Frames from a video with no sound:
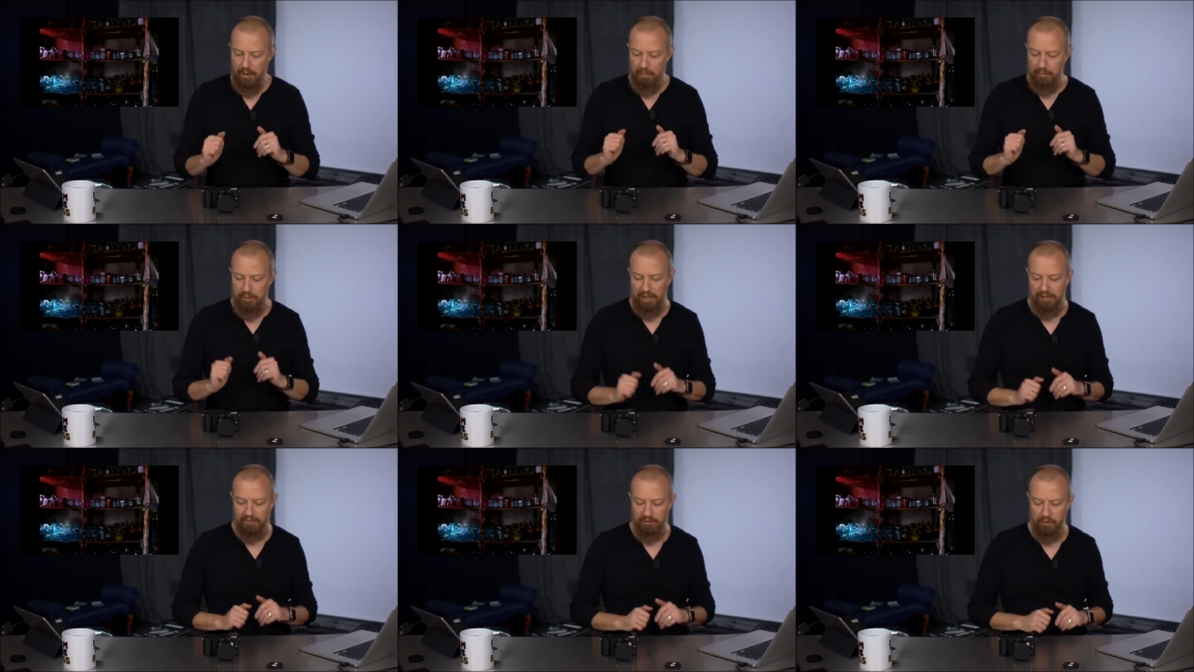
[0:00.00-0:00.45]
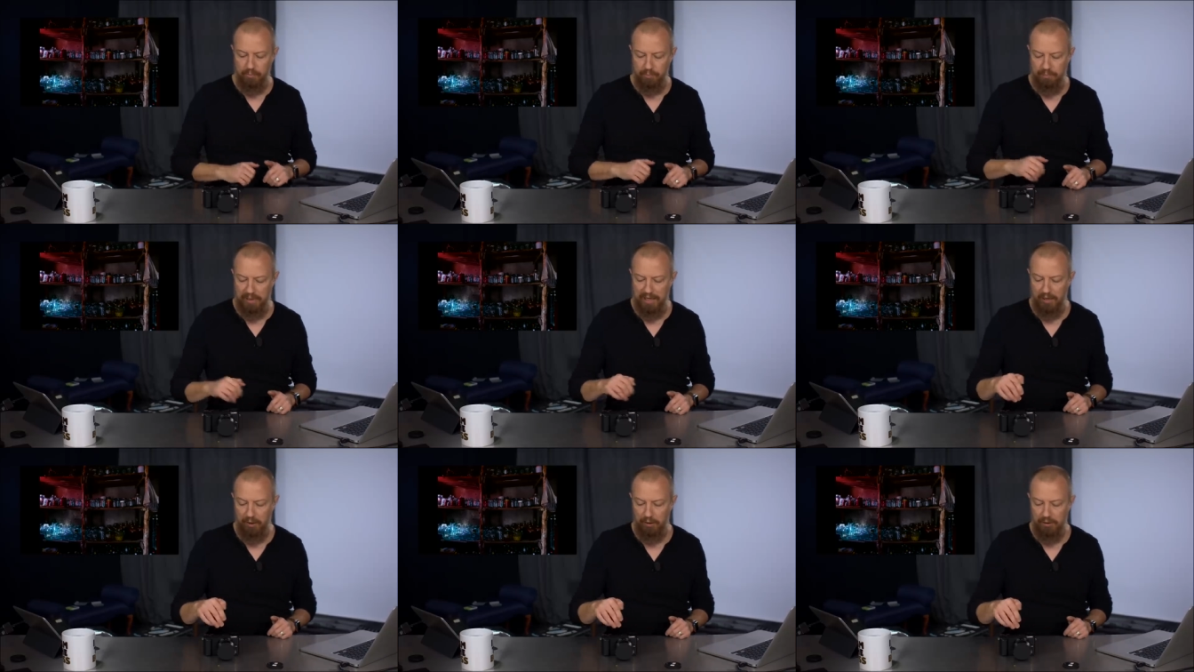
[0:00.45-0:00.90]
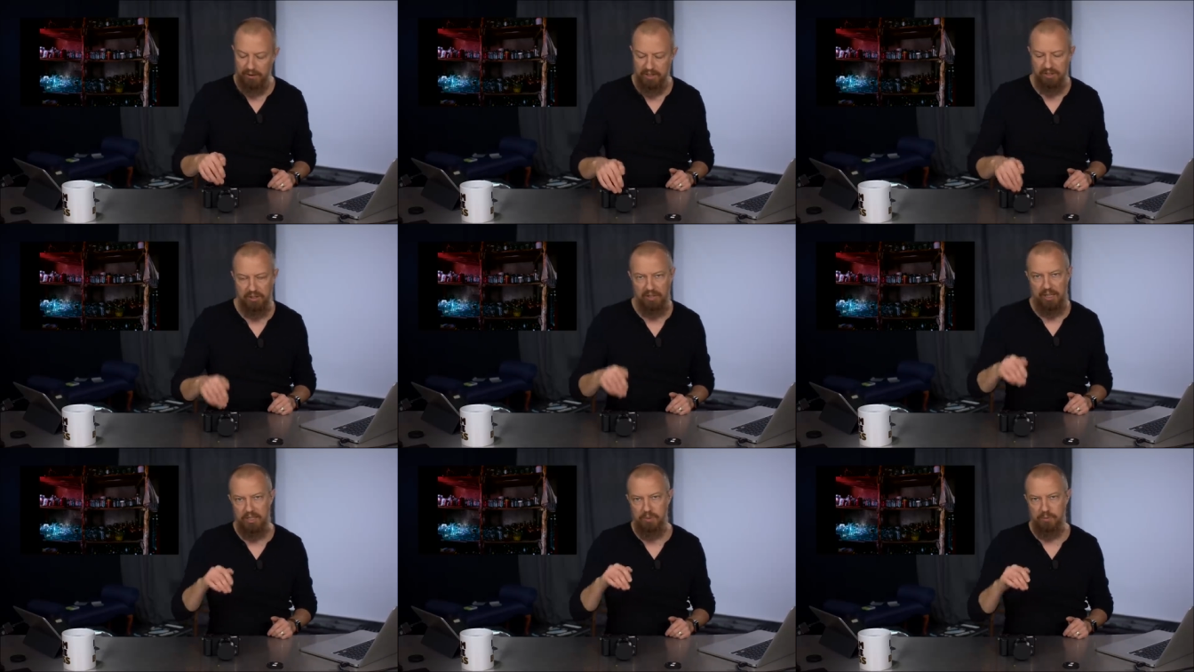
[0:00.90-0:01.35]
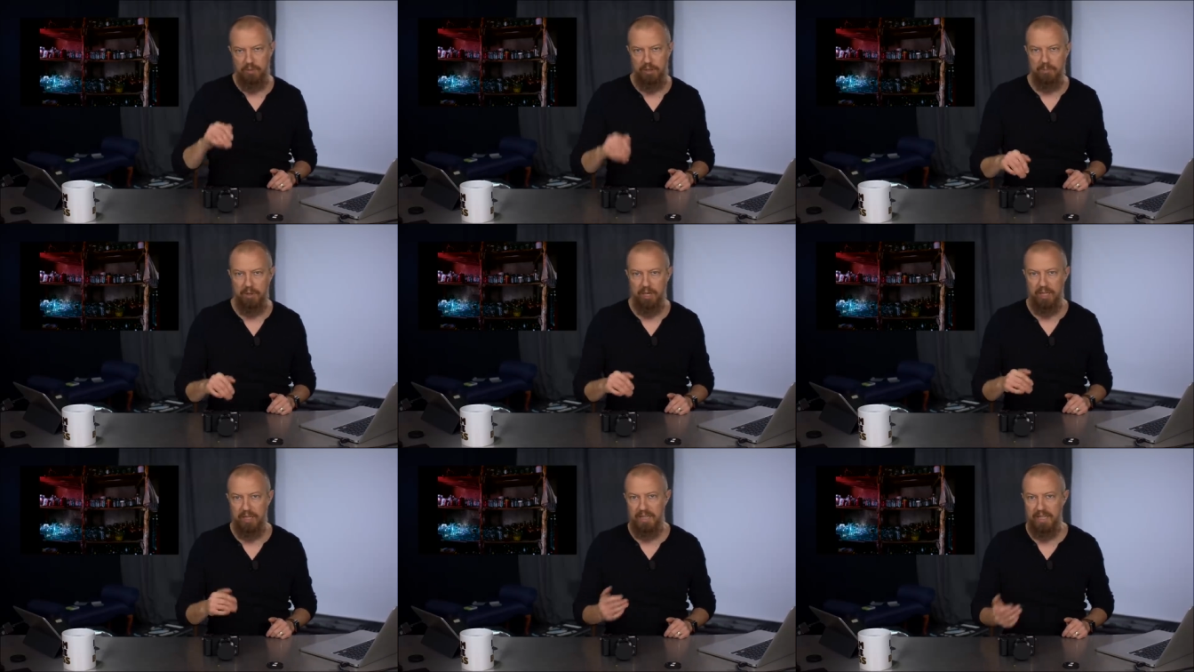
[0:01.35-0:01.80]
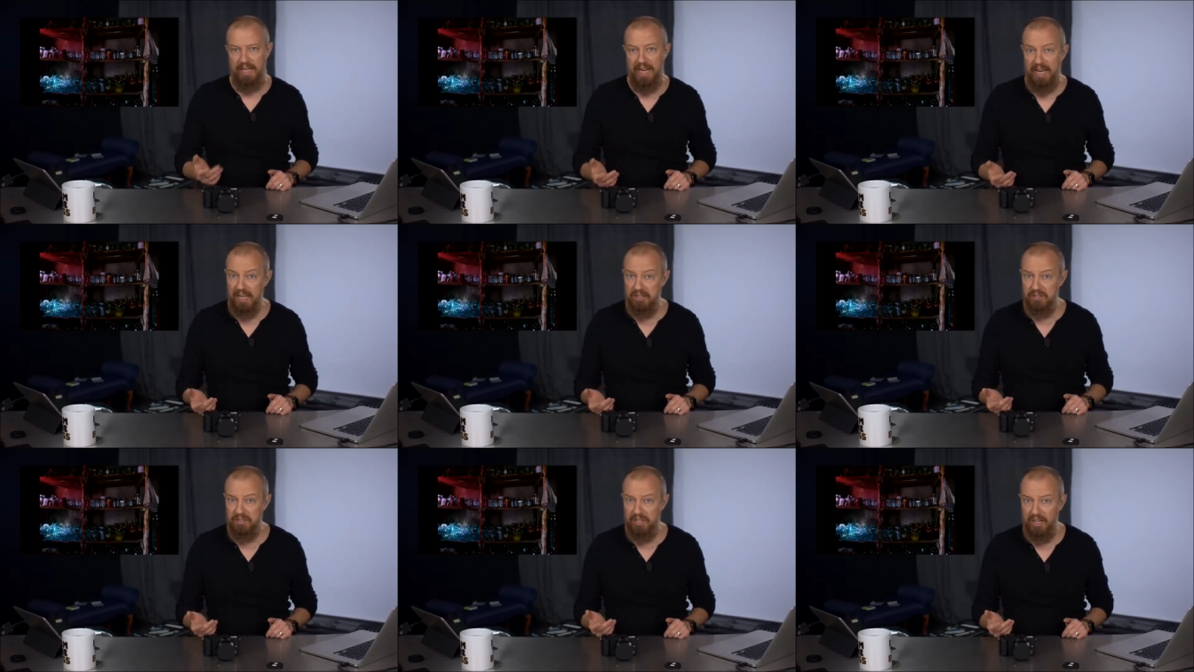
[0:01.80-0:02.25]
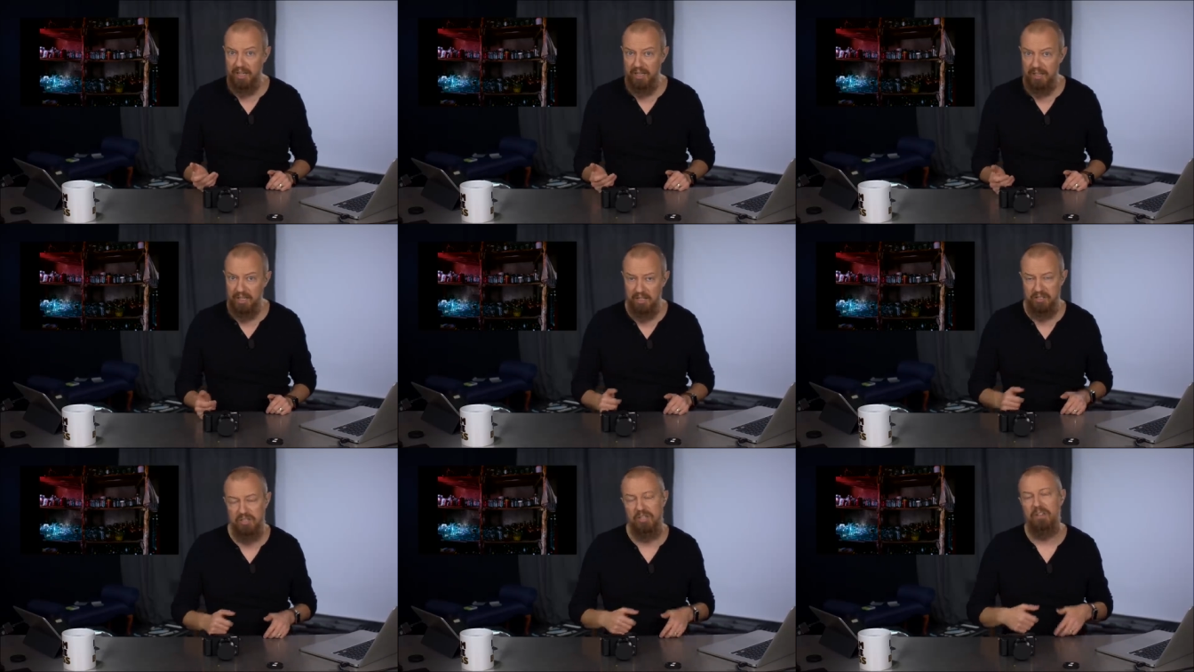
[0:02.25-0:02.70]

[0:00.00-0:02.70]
But if you pair this lens with a body that has the I S,